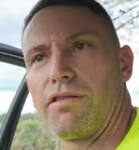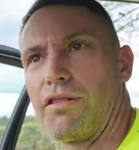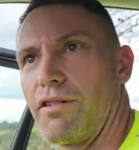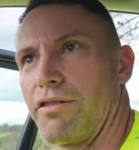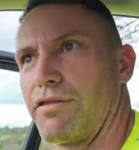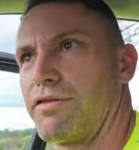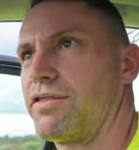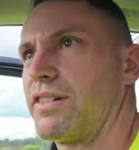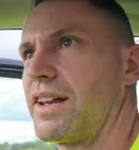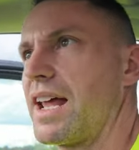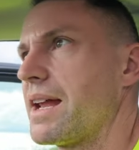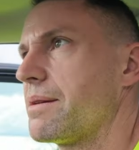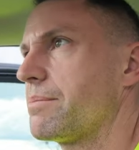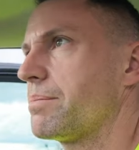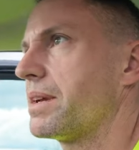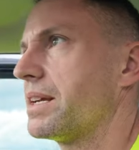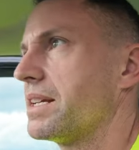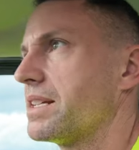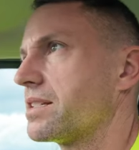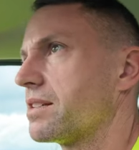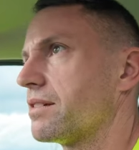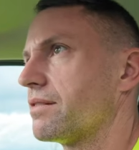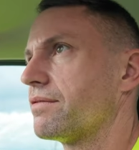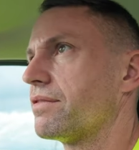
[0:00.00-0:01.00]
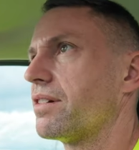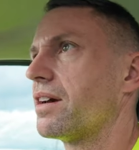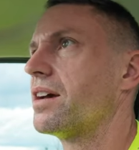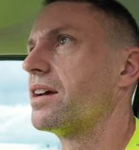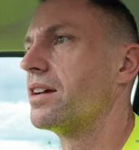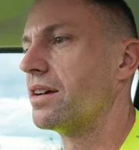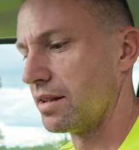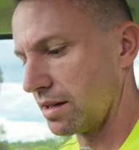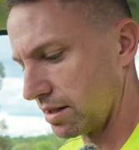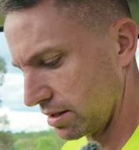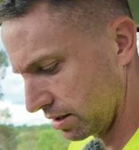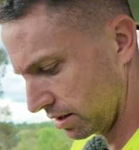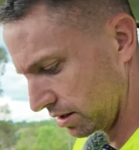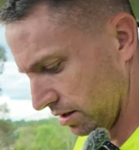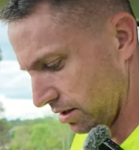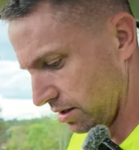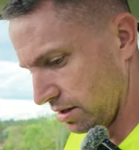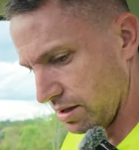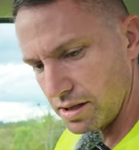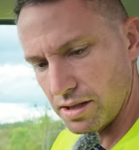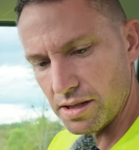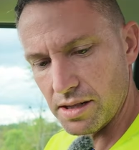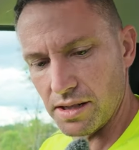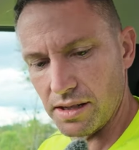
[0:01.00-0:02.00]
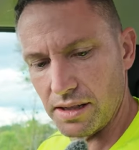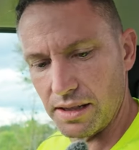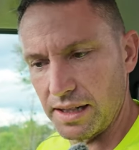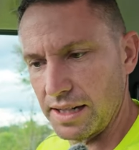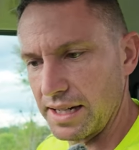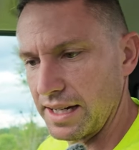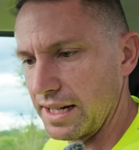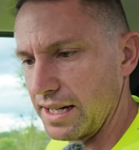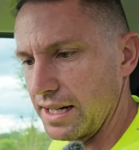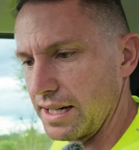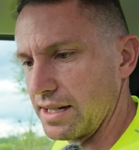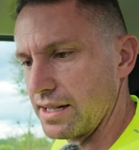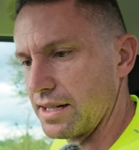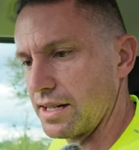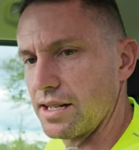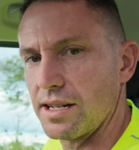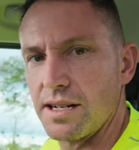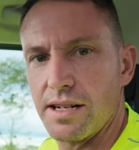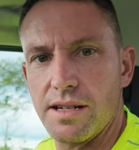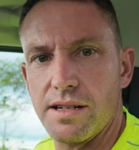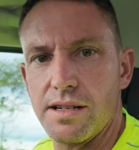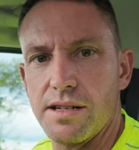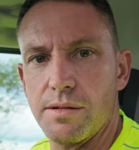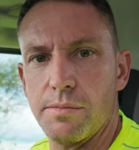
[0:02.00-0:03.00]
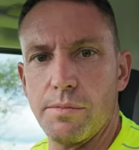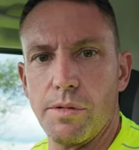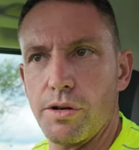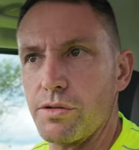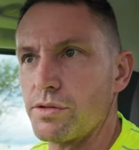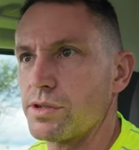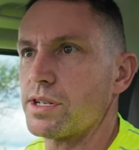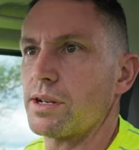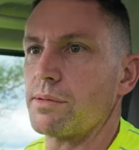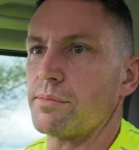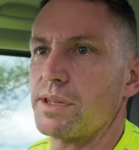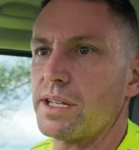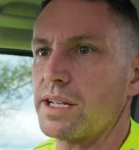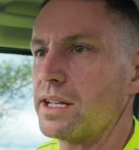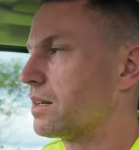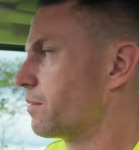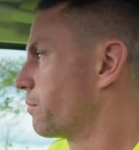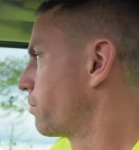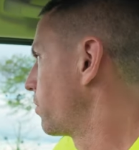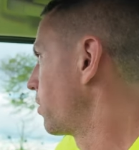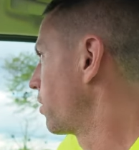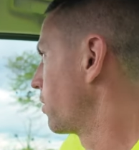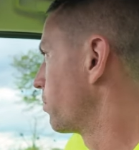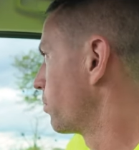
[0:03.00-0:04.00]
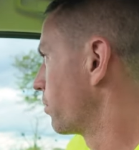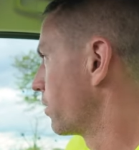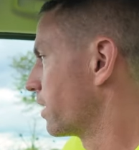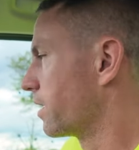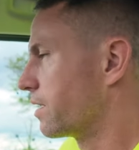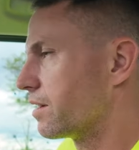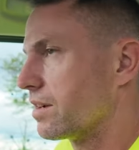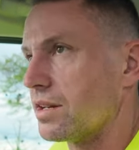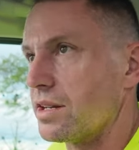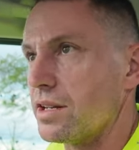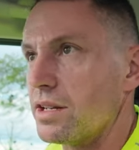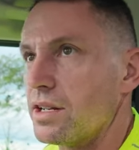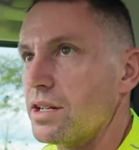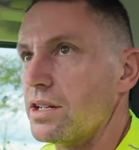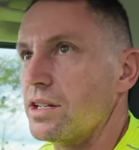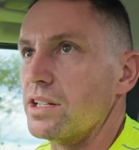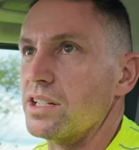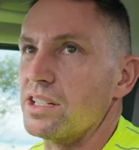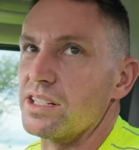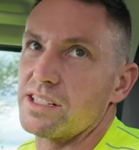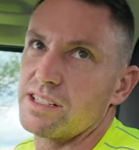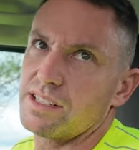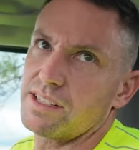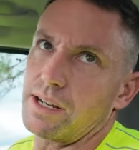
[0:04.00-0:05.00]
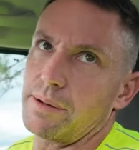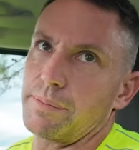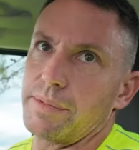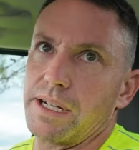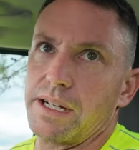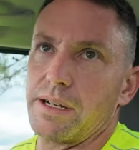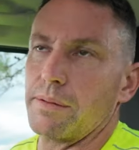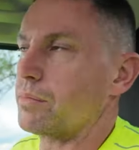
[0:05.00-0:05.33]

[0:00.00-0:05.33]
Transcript: for a flat piece of land to mow something inappropriate, semi